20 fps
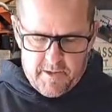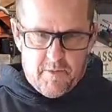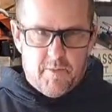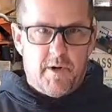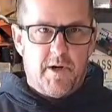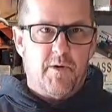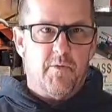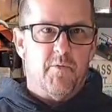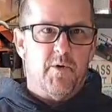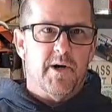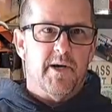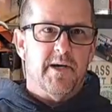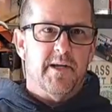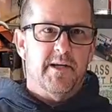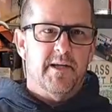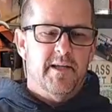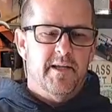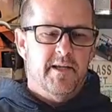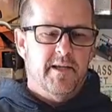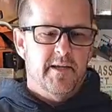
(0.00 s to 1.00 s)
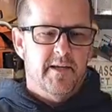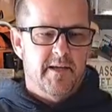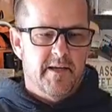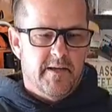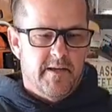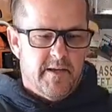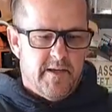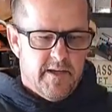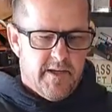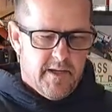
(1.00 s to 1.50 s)
011.
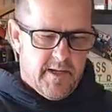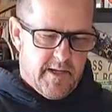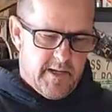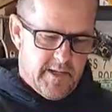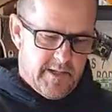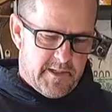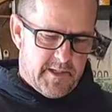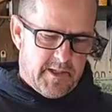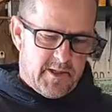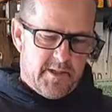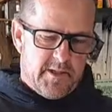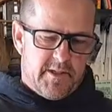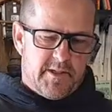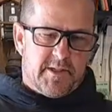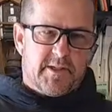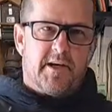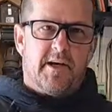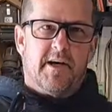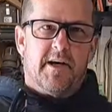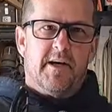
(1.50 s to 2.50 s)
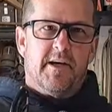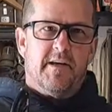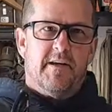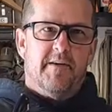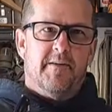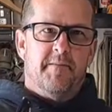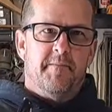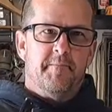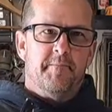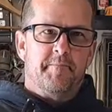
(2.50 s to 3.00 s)
It's a good saw.
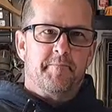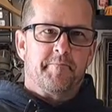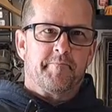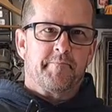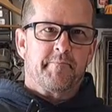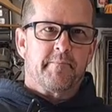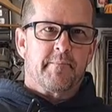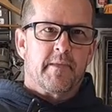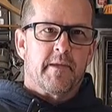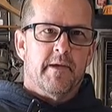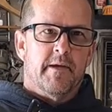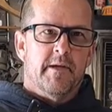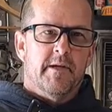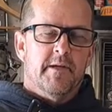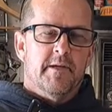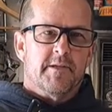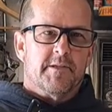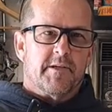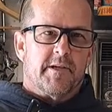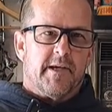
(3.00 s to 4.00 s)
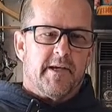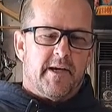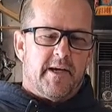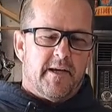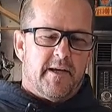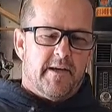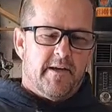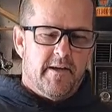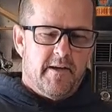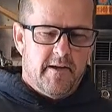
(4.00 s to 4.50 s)
So yeah,
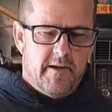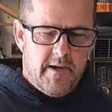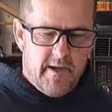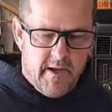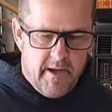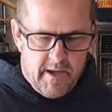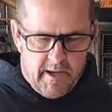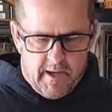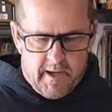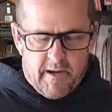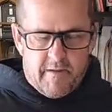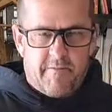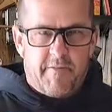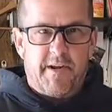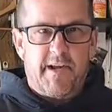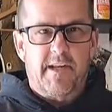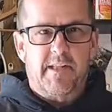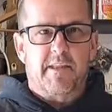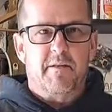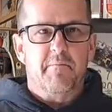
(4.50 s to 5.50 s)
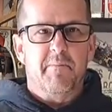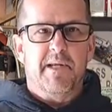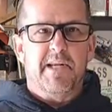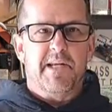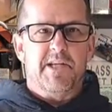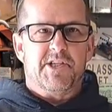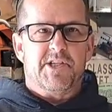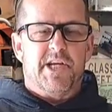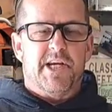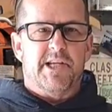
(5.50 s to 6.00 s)
can't forget the
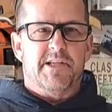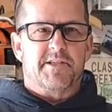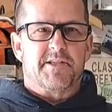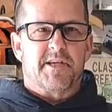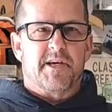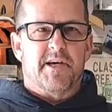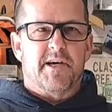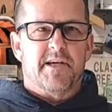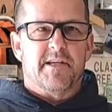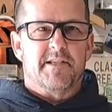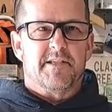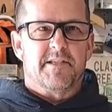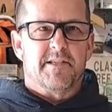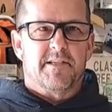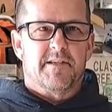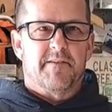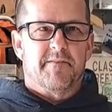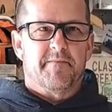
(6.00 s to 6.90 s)
mini chainsaws.